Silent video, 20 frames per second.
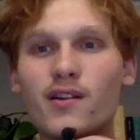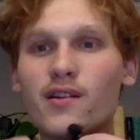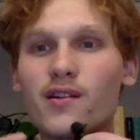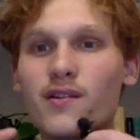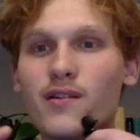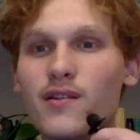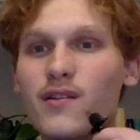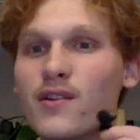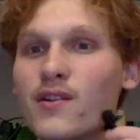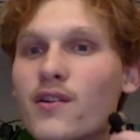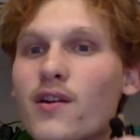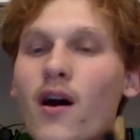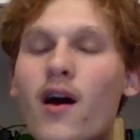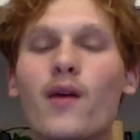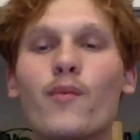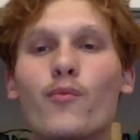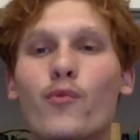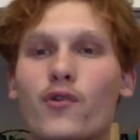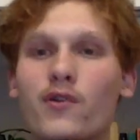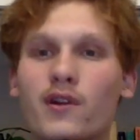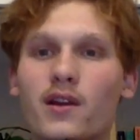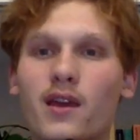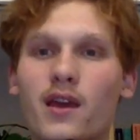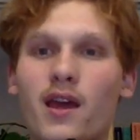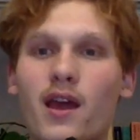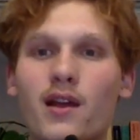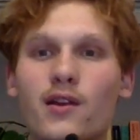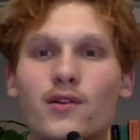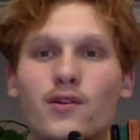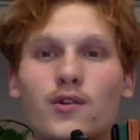not born
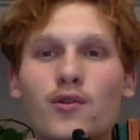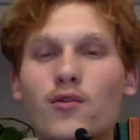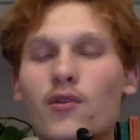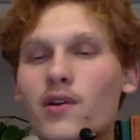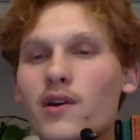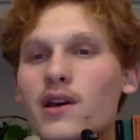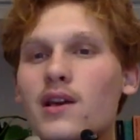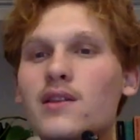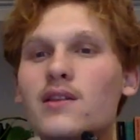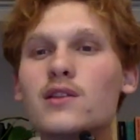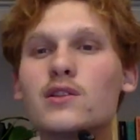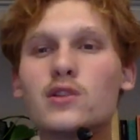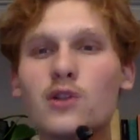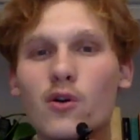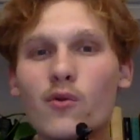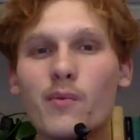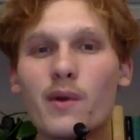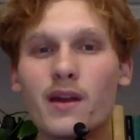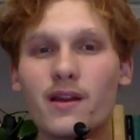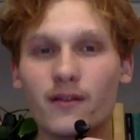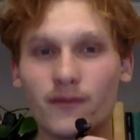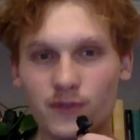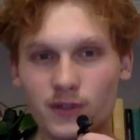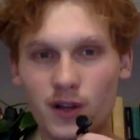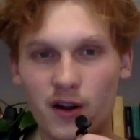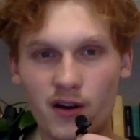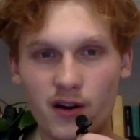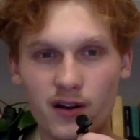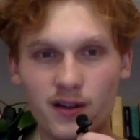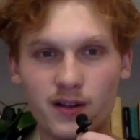again, who are in the domain of
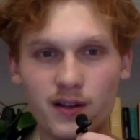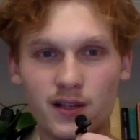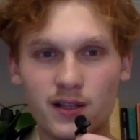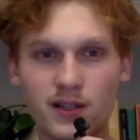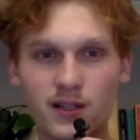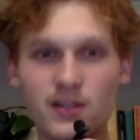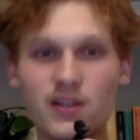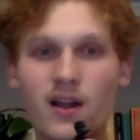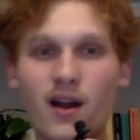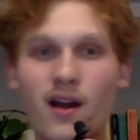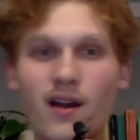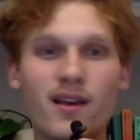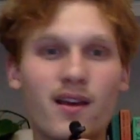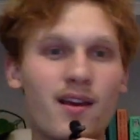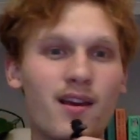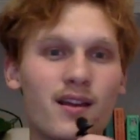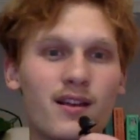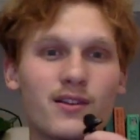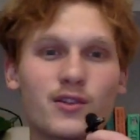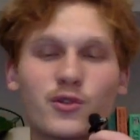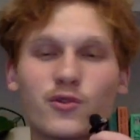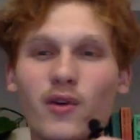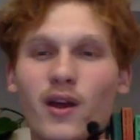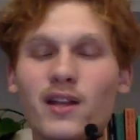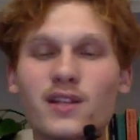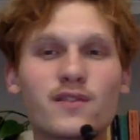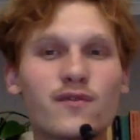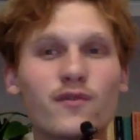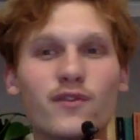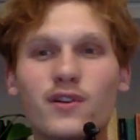darkness, not
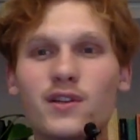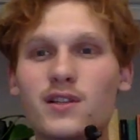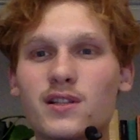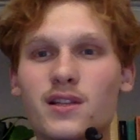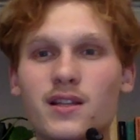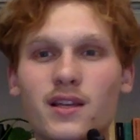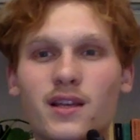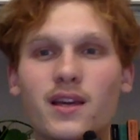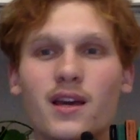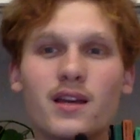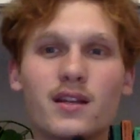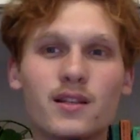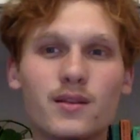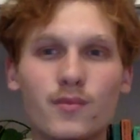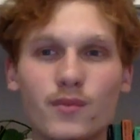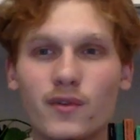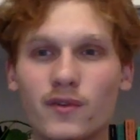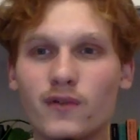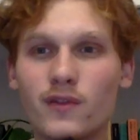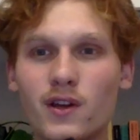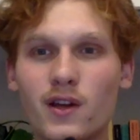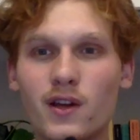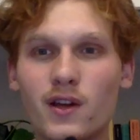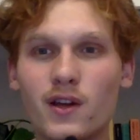transferred into the kingdom of,